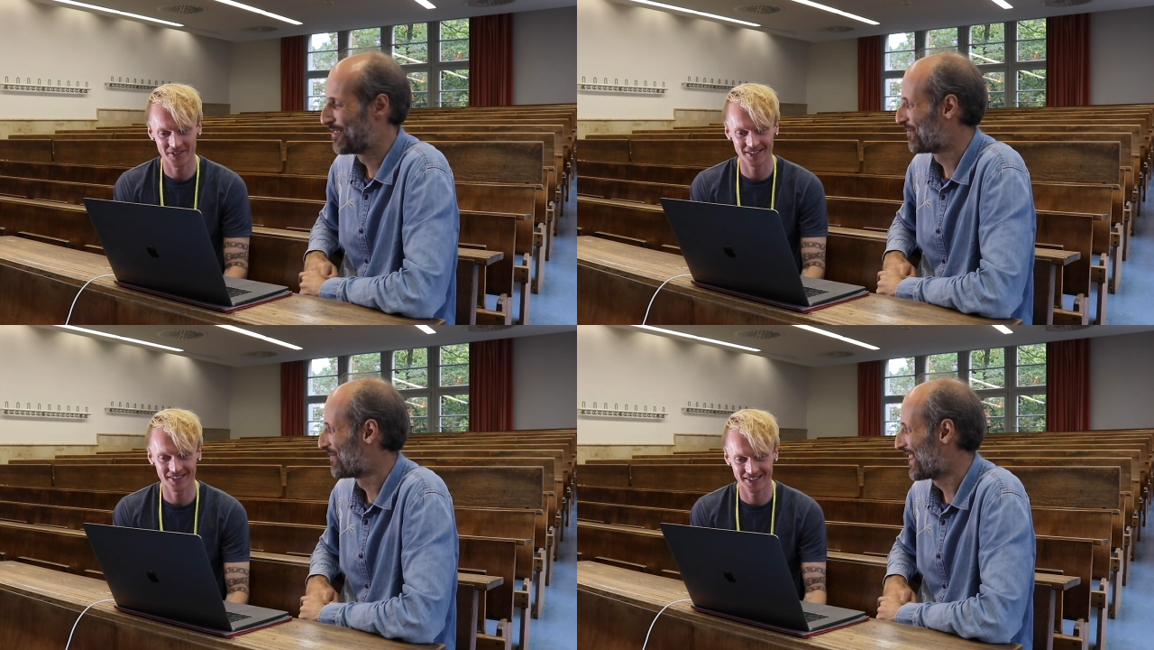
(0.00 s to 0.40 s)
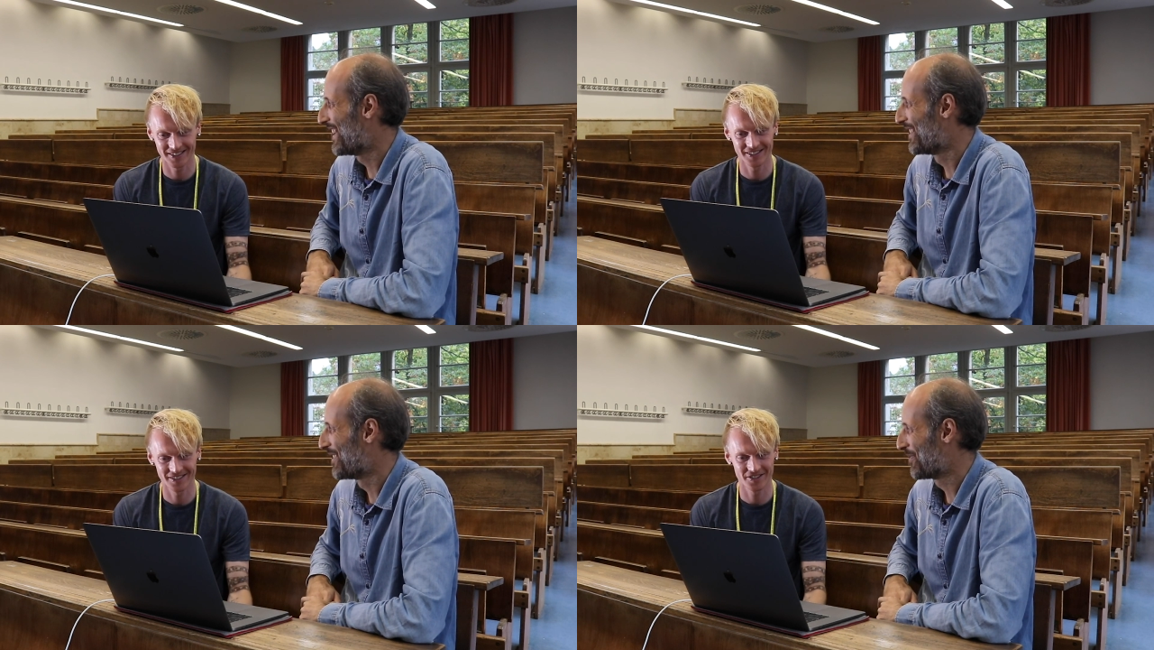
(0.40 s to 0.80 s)
Speaker 1: for
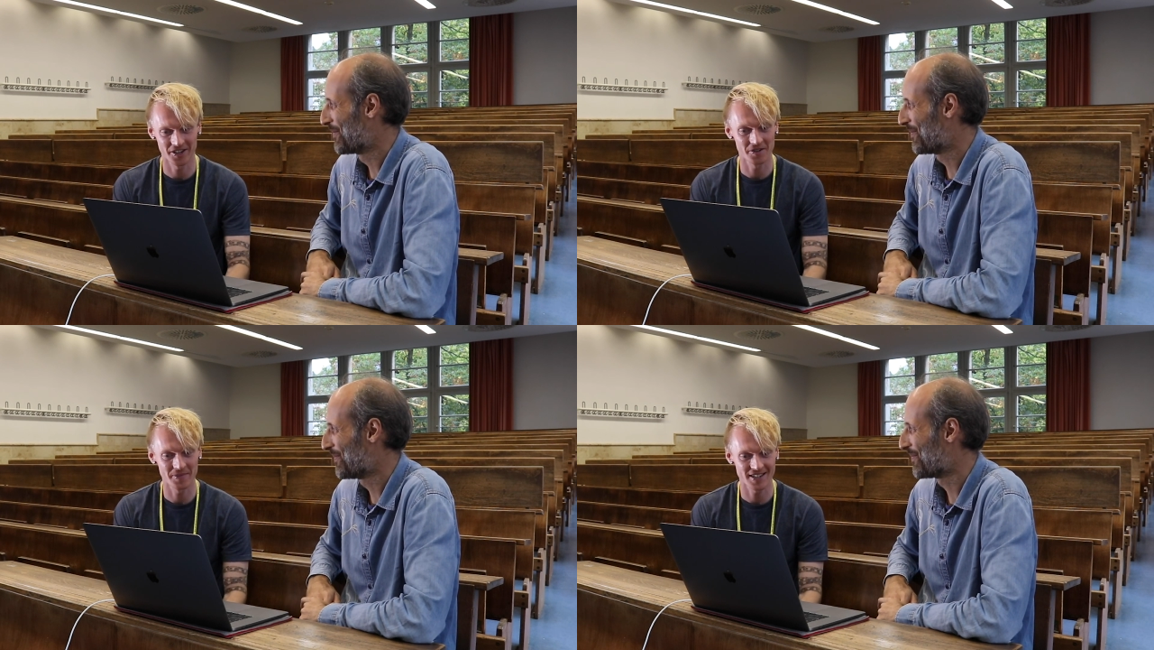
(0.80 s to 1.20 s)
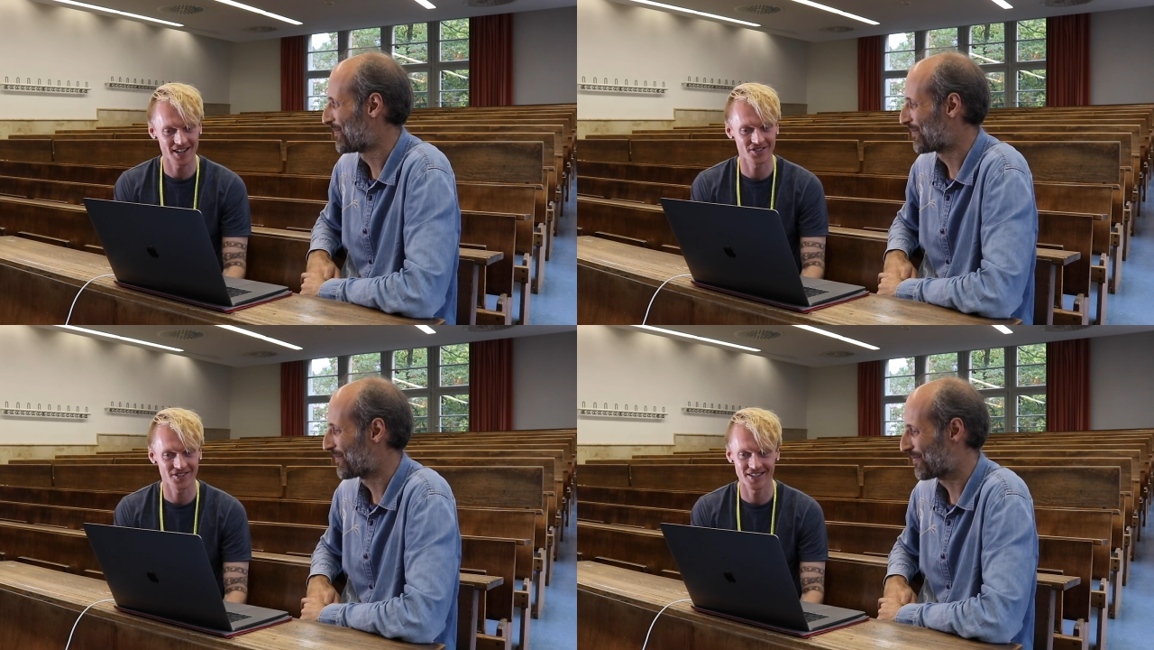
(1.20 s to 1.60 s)
okay. showing me
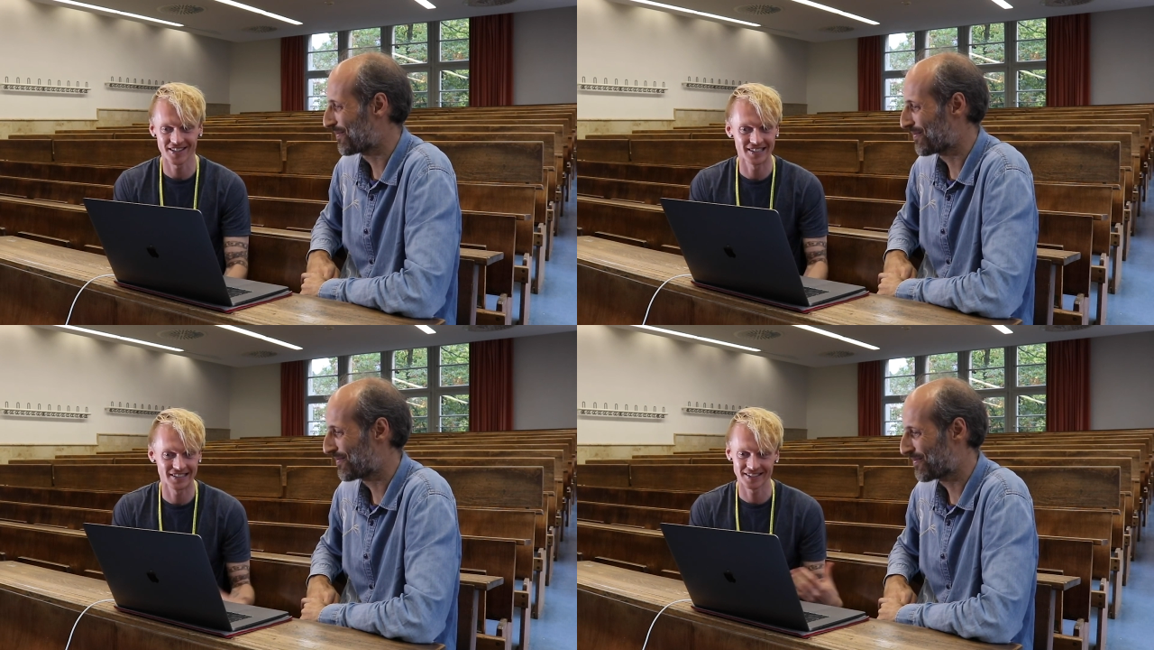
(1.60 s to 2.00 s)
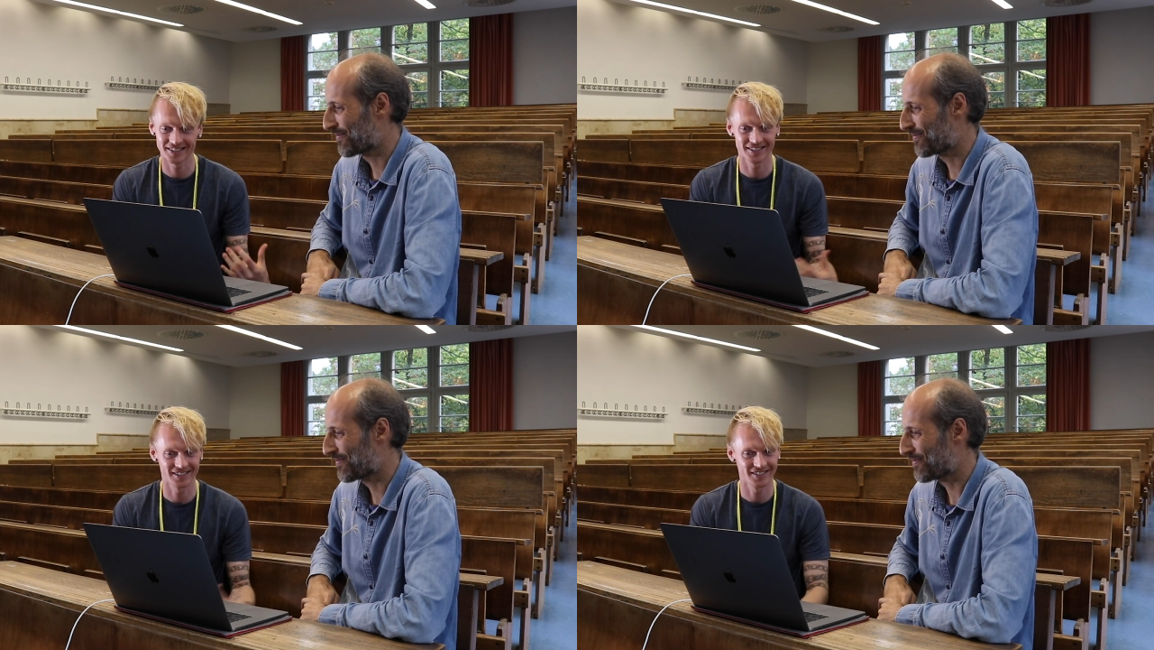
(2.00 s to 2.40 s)
Tetris and
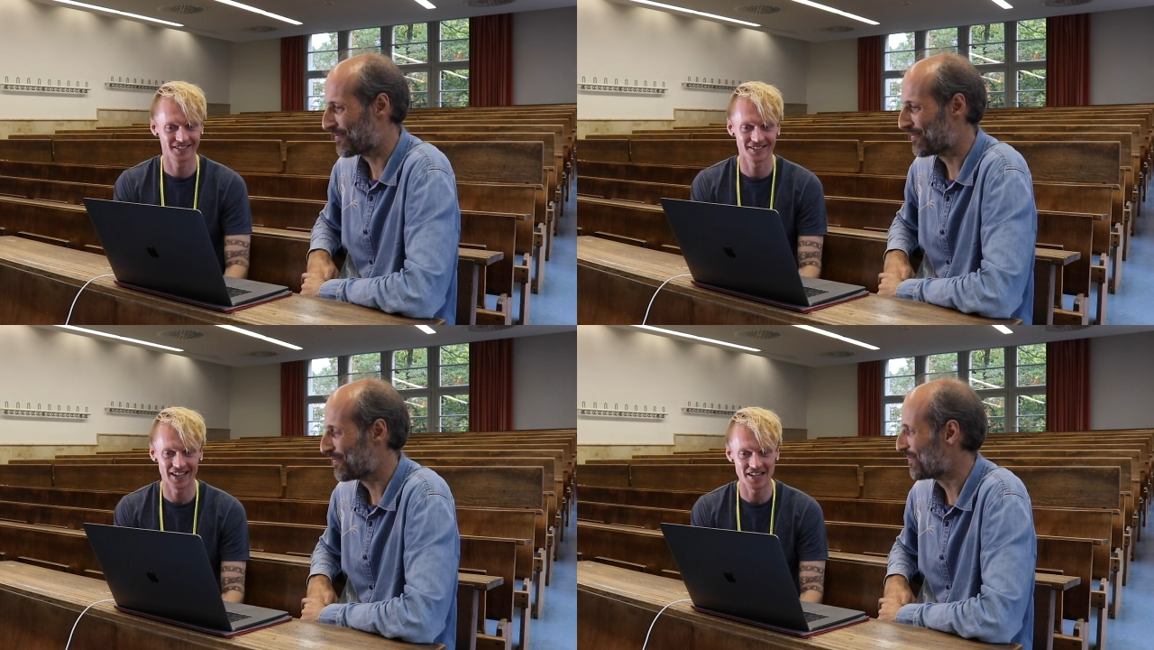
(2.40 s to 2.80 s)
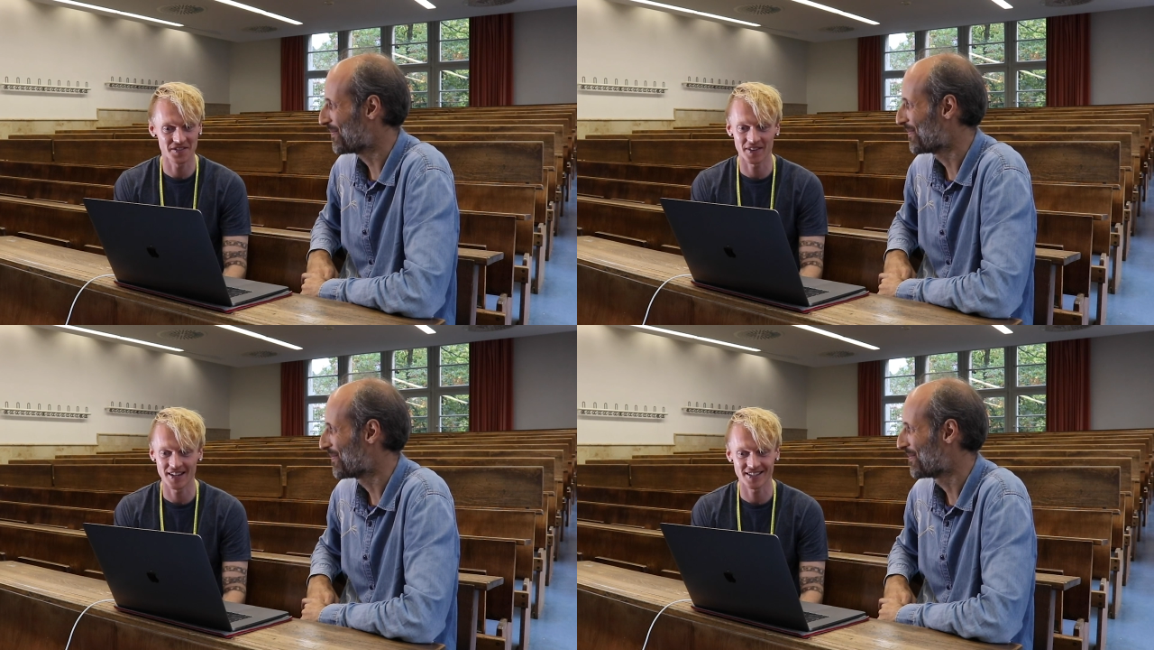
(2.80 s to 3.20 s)

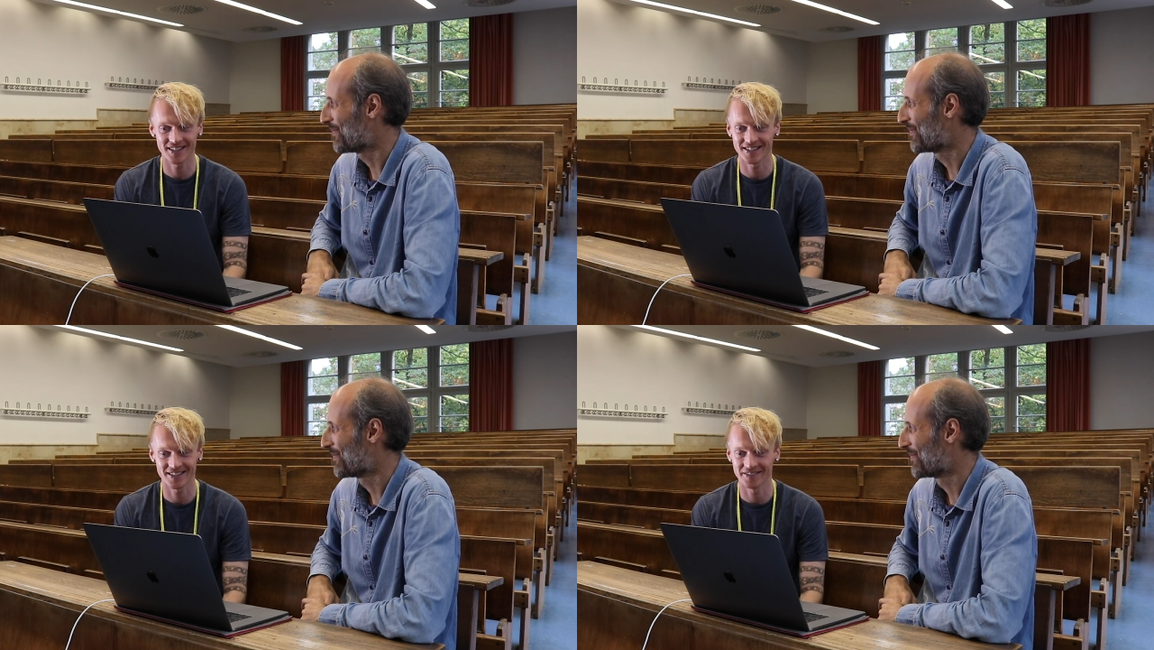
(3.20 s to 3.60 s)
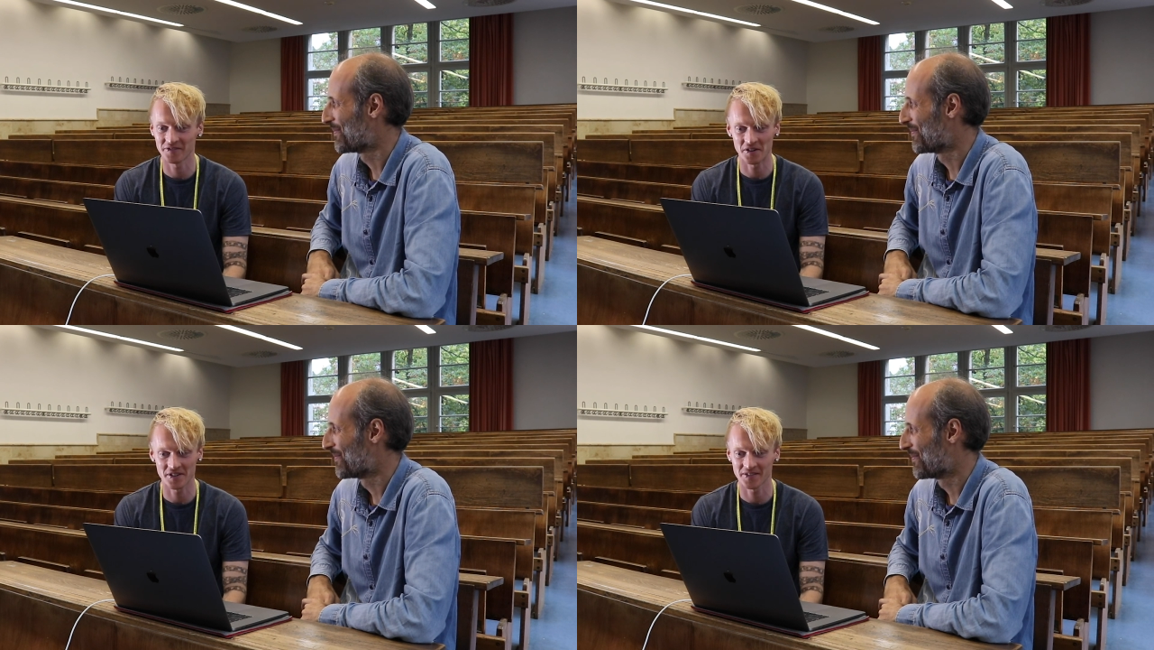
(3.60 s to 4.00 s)
interfaces and
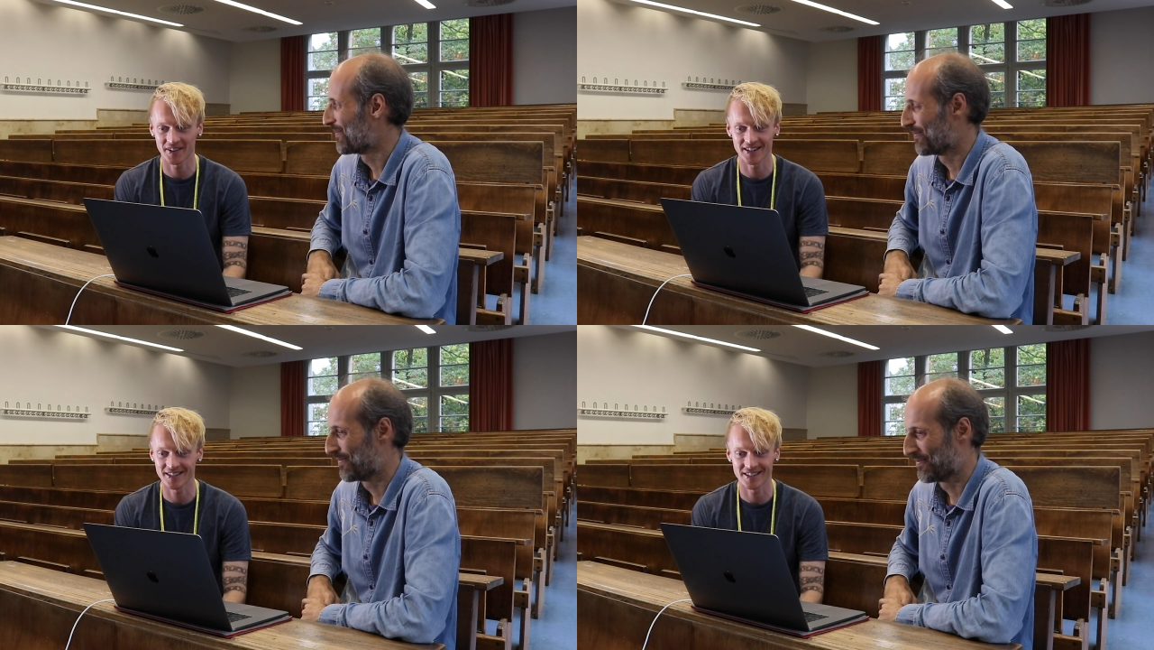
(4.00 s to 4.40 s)
forest fires.